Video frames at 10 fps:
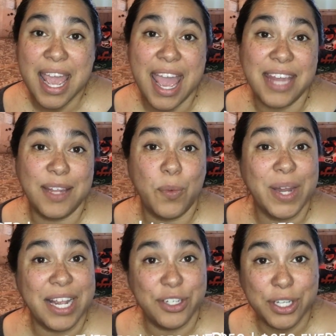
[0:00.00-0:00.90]
And then
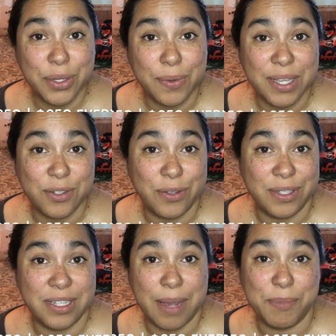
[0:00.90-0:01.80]
what I do is do
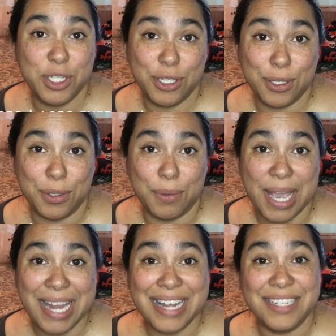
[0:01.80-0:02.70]
step 2,
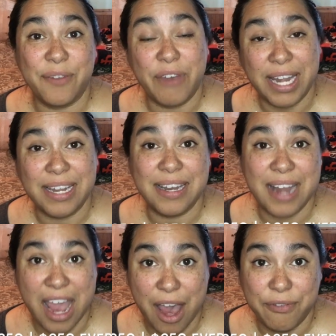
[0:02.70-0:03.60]
and I divide it in
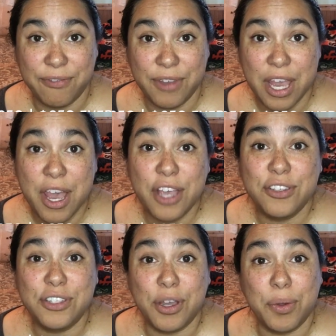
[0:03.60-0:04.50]
half.
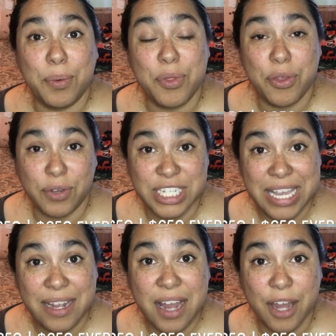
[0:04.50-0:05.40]
So
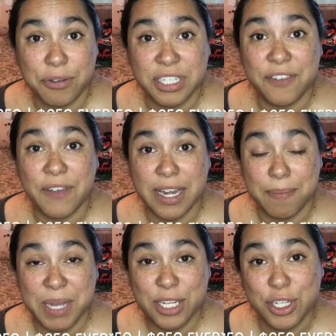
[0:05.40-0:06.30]
1,300 divided
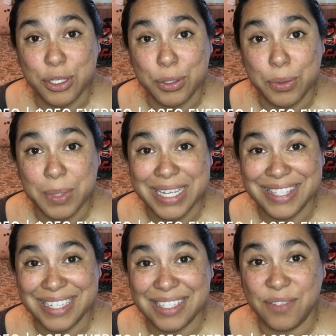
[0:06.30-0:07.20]
by 2 is
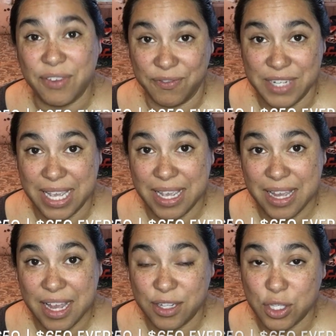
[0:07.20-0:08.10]
$650,
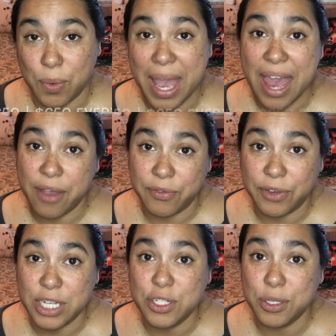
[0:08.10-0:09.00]
and so
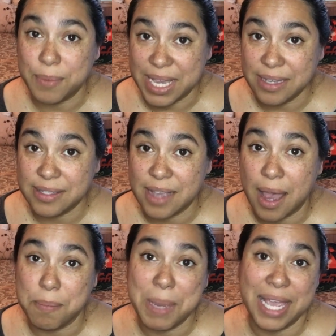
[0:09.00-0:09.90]
every 2 weeks
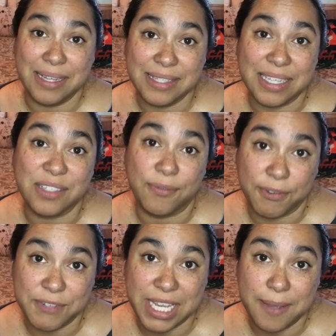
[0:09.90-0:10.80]
I'm paying
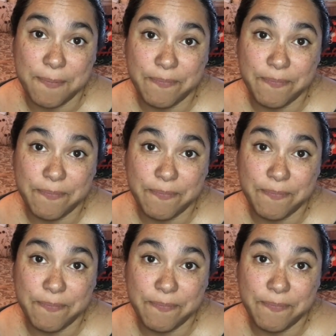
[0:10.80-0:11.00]
$650.